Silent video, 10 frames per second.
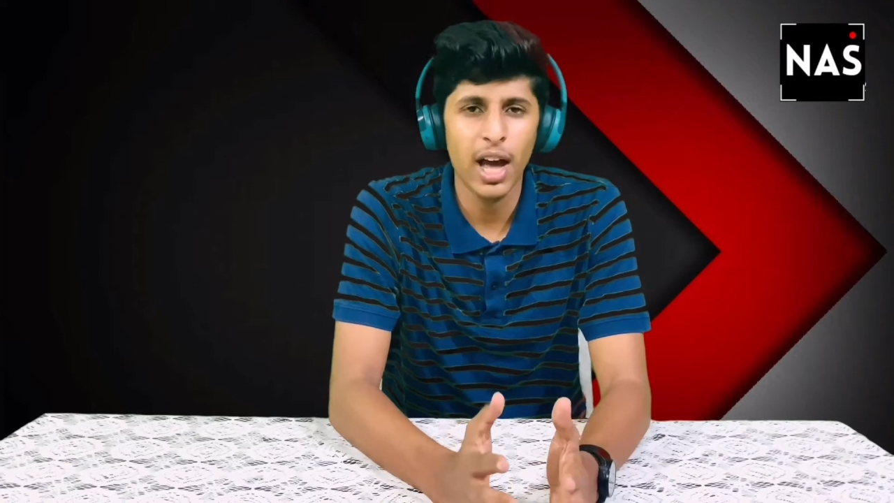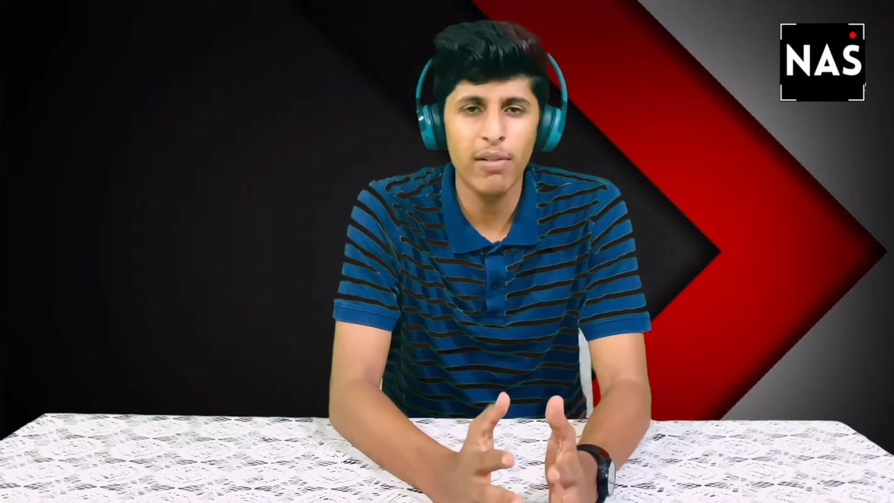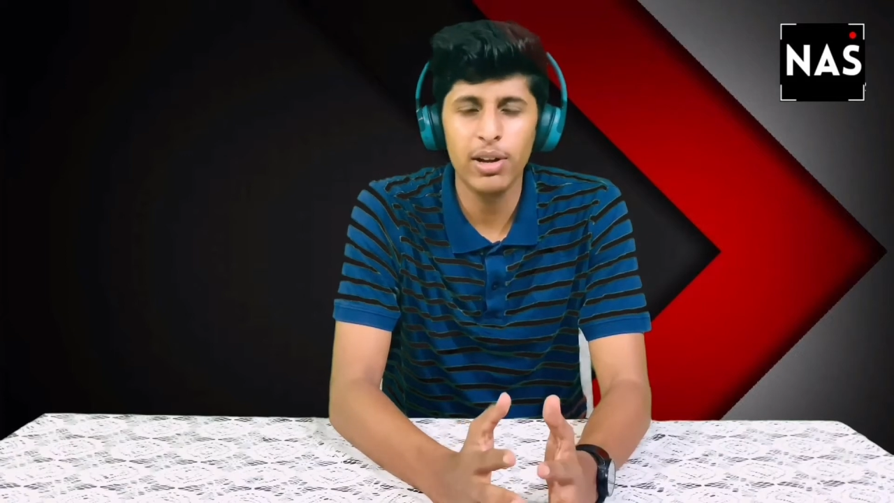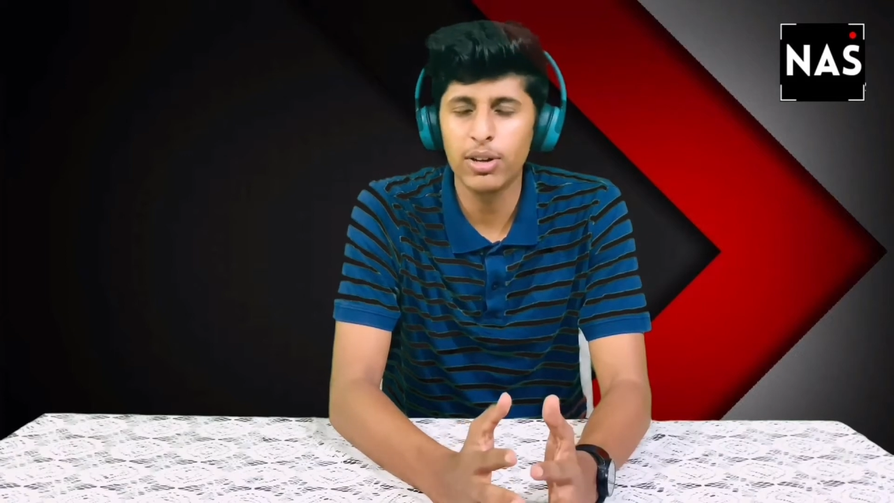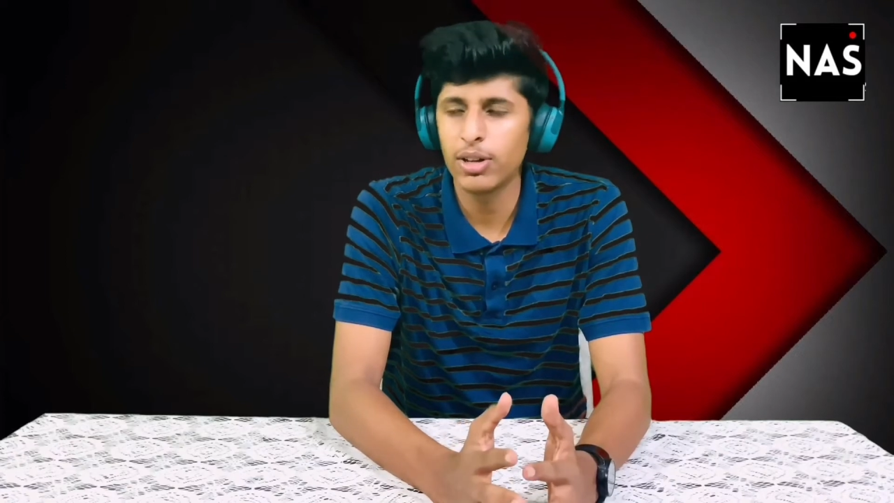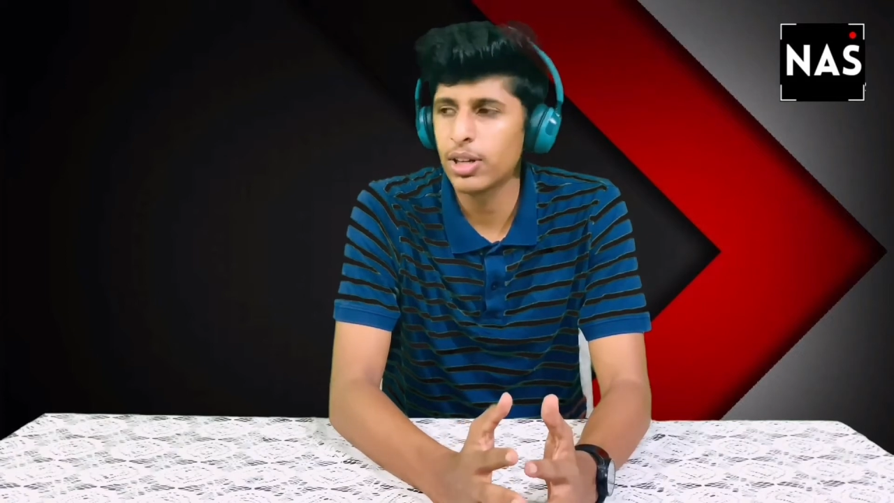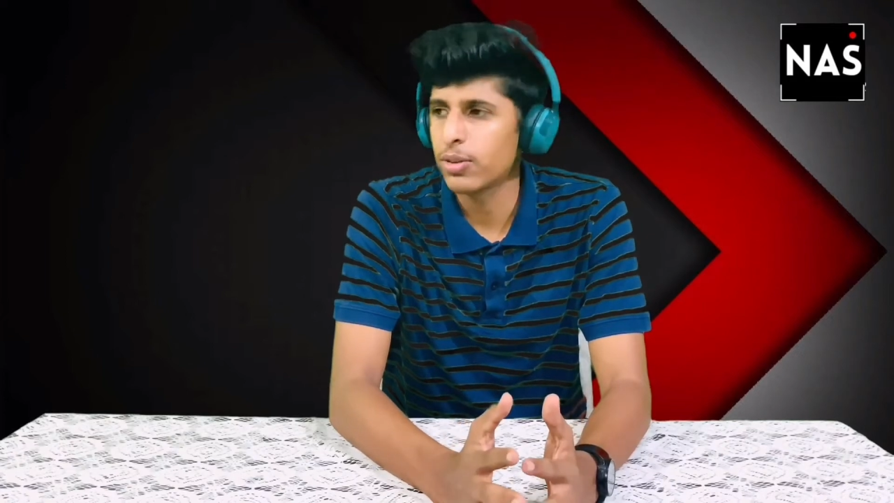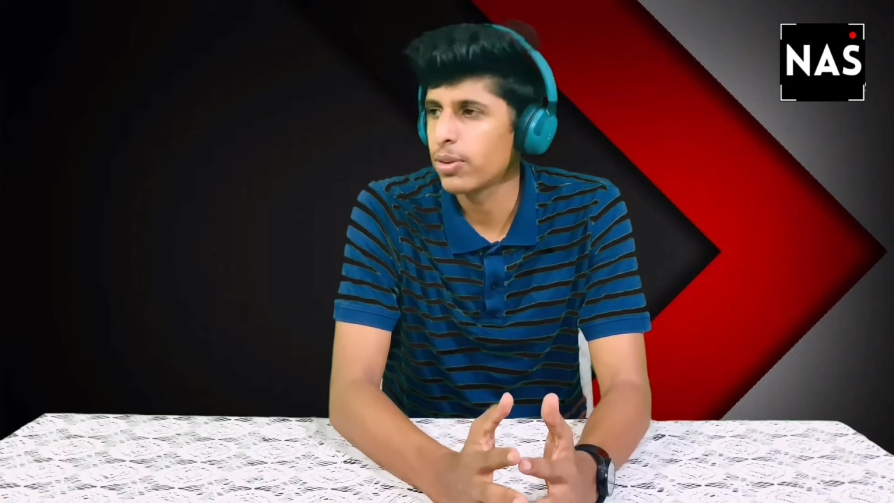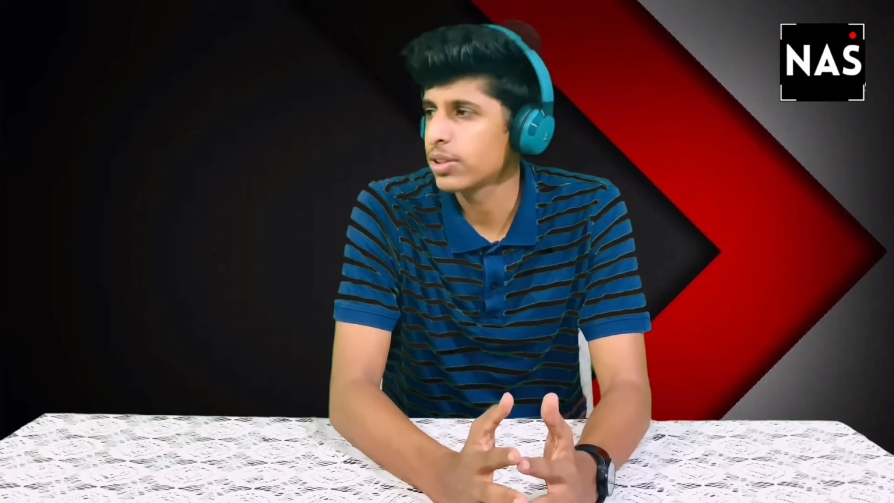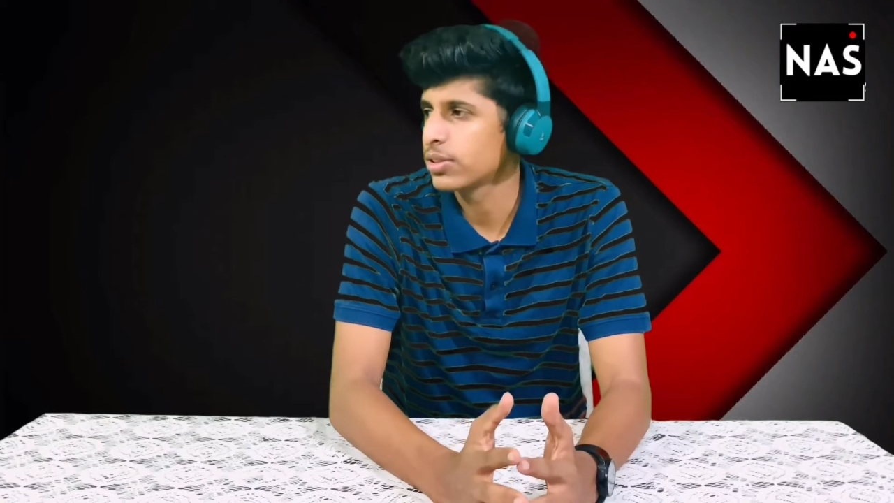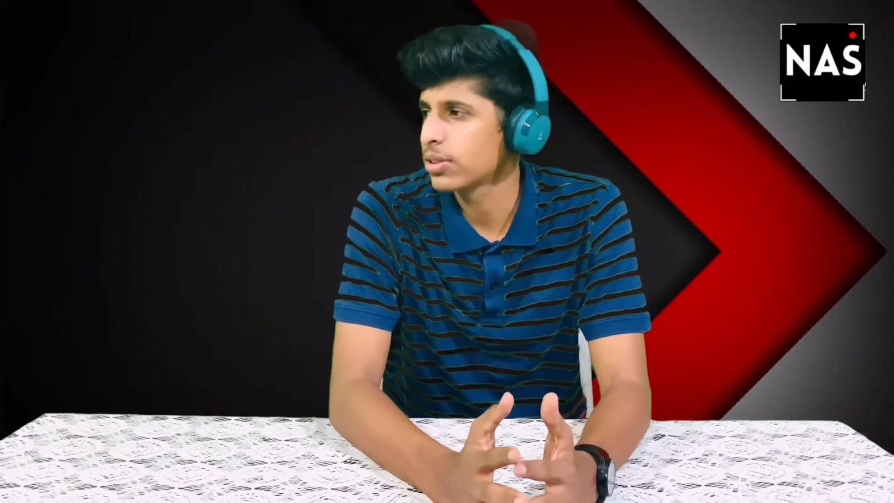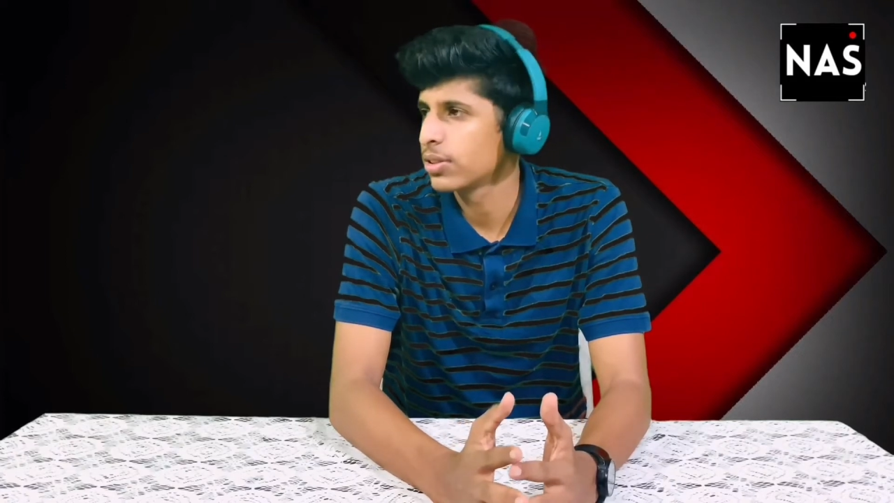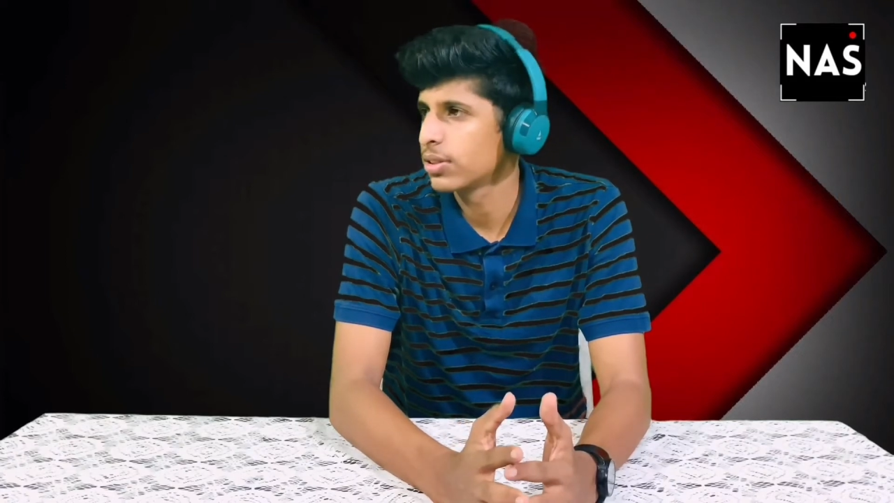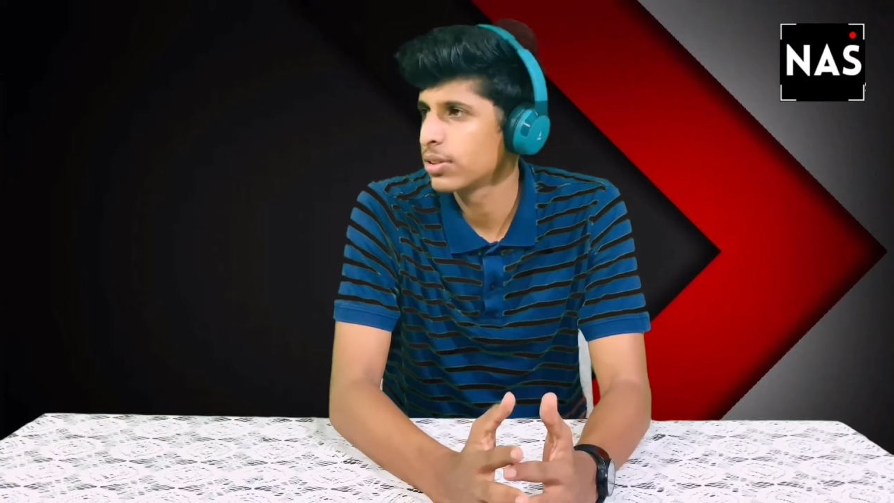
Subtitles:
Have a look at it once.